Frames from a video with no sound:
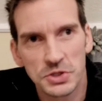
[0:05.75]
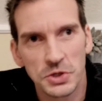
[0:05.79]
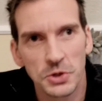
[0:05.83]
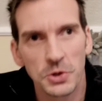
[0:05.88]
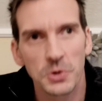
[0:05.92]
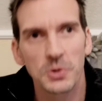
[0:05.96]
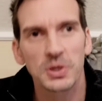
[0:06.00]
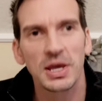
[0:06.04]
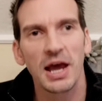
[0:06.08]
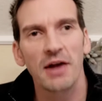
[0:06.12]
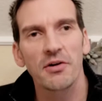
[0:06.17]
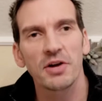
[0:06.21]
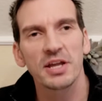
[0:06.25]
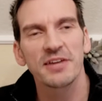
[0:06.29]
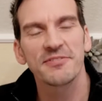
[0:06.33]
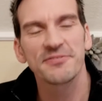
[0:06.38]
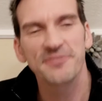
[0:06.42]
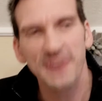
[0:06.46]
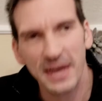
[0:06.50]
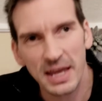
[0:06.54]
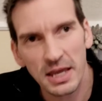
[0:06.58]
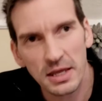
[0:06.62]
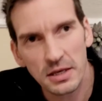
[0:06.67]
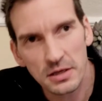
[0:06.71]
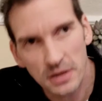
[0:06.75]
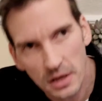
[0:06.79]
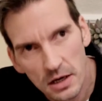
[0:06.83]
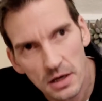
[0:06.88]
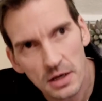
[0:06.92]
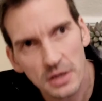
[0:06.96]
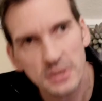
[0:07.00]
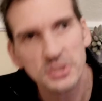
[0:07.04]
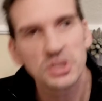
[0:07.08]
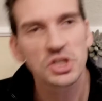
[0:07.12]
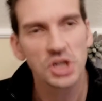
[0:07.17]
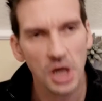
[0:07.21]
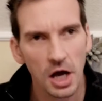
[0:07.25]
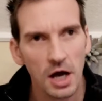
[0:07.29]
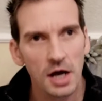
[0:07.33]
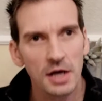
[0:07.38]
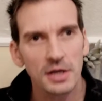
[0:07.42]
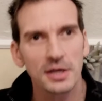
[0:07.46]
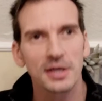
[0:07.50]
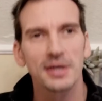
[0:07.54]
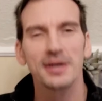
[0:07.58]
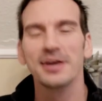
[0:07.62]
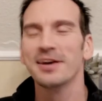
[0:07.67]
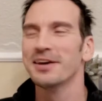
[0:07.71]
to Gary Vaynerchuk
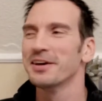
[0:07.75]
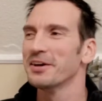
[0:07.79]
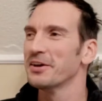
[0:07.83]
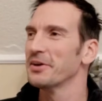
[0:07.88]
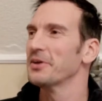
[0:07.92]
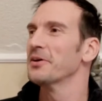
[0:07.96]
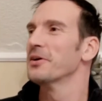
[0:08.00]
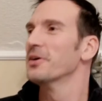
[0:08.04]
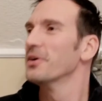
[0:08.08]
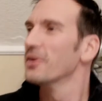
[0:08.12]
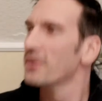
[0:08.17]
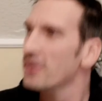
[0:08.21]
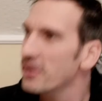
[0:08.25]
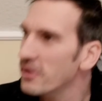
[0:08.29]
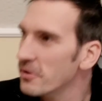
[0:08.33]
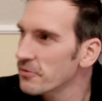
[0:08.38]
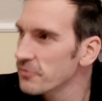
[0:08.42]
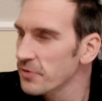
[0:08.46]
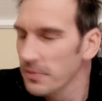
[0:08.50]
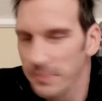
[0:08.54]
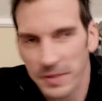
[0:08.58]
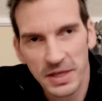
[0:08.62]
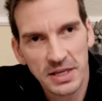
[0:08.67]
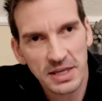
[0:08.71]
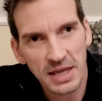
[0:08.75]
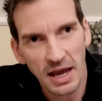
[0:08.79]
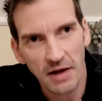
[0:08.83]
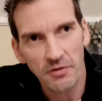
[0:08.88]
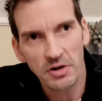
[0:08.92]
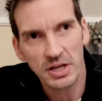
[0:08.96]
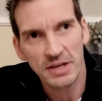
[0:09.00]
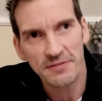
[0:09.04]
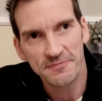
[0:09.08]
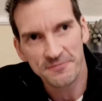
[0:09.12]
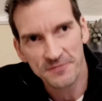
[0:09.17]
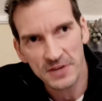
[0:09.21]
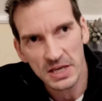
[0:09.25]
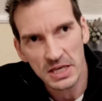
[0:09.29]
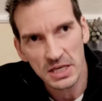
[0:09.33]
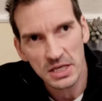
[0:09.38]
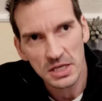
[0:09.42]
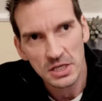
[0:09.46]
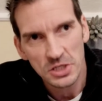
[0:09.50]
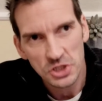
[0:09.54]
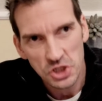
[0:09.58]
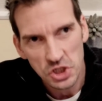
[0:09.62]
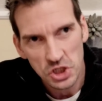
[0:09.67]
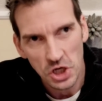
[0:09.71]
from the Gary V
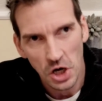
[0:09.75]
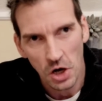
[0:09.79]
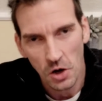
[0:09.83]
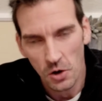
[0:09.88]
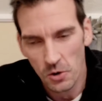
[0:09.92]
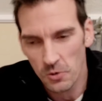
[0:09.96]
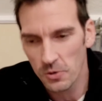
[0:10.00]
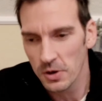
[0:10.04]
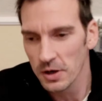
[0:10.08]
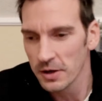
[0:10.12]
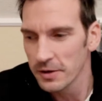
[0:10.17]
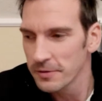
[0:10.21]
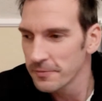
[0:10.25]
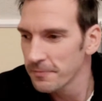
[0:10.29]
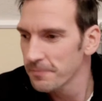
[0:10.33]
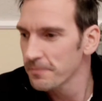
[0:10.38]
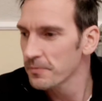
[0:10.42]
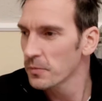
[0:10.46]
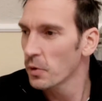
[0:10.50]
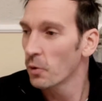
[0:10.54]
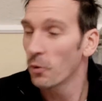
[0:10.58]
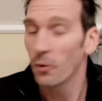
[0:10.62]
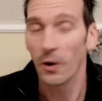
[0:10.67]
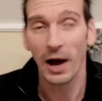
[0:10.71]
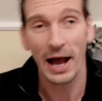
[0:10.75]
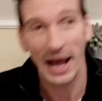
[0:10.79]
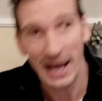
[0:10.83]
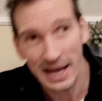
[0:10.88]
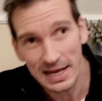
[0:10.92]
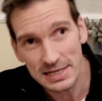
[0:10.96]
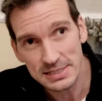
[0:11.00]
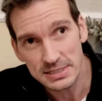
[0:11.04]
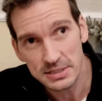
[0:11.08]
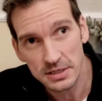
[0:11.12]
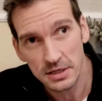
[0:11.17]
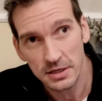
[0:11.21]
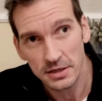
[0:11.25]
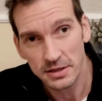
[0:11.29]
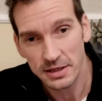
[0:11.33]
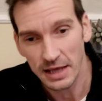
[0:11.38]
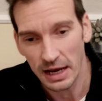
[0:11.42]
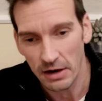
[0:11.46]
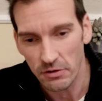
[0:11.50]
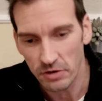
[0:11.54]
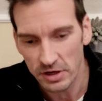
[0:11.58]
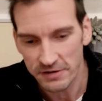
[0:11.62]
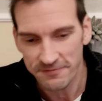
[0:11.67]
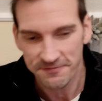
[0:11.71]
Show, or Ask
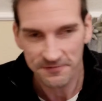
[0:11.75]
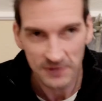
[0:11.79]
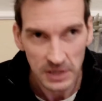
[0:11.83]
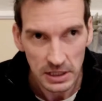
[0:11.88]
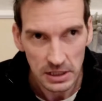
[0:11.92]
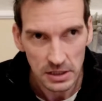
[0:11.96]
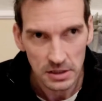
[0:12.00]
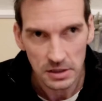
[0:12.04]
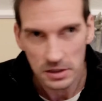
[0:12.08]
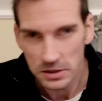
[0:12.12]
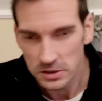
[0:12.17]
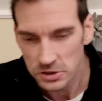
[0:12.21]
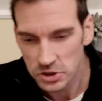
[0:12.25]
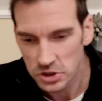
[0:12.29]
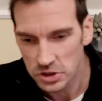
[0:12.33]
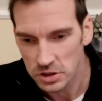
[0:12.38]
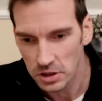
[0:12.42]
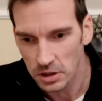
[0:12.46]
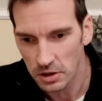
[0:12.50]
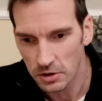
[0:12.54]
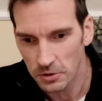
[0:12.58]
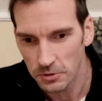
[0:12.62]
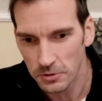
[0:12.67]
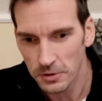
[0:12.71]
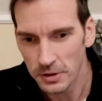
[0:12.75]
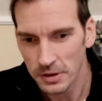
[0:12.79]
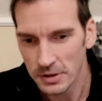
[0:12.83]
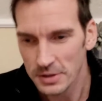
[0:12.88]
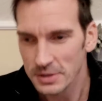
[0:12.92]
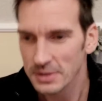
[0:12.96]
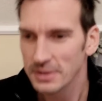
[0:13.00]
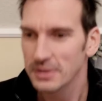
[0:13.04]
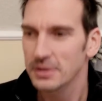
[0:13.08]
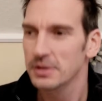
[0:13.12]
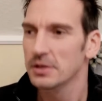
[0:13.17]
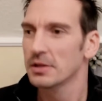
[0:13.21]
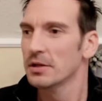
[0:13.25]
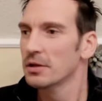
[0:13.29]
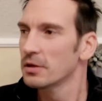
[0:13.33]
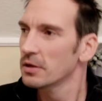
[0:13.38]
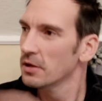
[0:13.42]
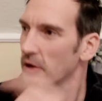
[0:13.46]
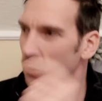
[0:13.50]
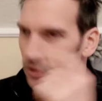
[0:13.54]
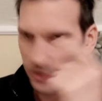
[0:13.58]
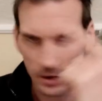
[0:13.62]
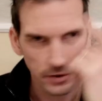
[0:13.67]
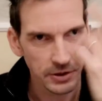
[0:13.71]
Gary V Show.
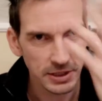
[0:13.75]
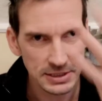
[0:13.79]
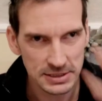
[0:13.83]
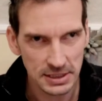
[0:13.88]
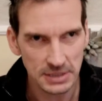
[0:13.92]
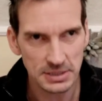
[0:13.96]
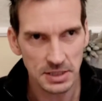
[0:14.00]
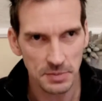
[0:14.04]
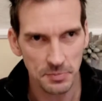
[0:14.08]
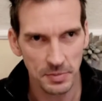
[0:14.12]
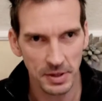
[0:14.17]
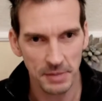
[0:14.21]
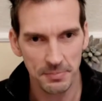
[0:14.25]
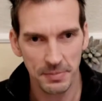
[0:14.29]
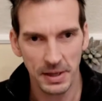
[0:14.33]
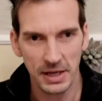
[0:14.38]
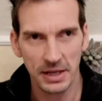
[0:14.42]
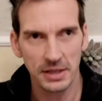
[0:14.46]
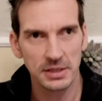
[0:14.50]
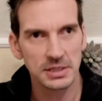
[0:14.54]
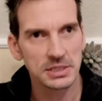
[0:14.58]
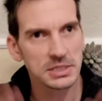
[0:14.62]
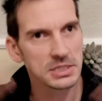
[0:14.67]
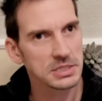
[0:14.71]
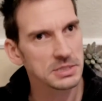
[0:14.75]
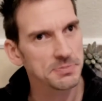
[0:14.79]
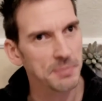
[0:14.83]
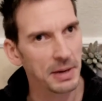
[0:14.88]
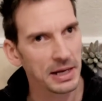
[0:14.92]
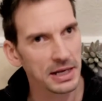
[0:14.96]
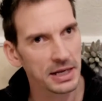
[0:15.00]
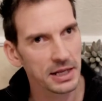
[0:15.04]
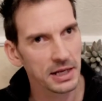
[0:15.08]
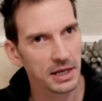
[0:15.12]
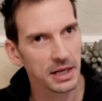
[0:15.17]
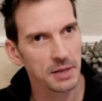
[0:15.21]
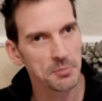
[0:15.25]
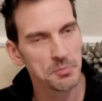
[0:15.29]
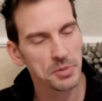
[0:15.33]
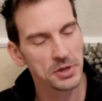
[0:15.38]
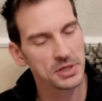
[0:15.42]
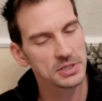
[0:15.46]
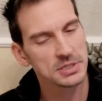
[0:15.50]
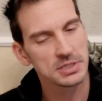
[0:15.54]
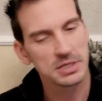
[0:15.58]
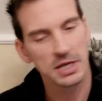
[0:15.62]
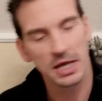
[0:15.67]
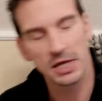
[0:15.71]
Although he does it a bit better. This is my little
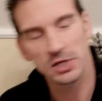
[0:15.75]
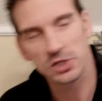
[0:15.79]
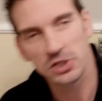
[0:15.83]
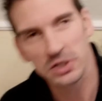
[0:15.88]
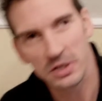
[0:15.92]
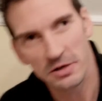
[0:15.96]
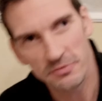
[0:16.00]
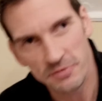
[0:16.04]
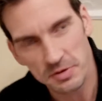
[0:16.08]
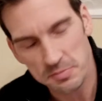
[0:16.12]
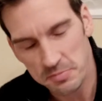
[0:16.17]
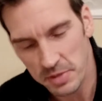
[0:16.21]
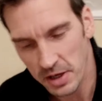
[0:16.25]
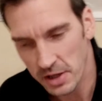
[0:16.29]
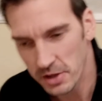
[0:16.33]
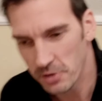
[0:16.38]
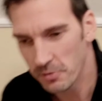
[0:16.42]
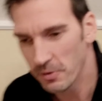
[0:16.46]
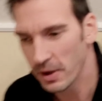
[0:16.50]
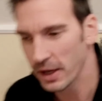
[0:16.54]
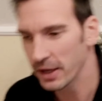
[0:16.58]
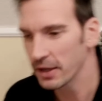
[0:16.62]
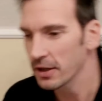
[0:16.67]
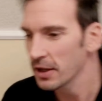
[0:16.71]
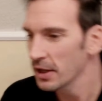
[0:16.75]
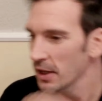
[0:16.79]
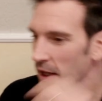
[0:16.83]
impersonation of him, by the way.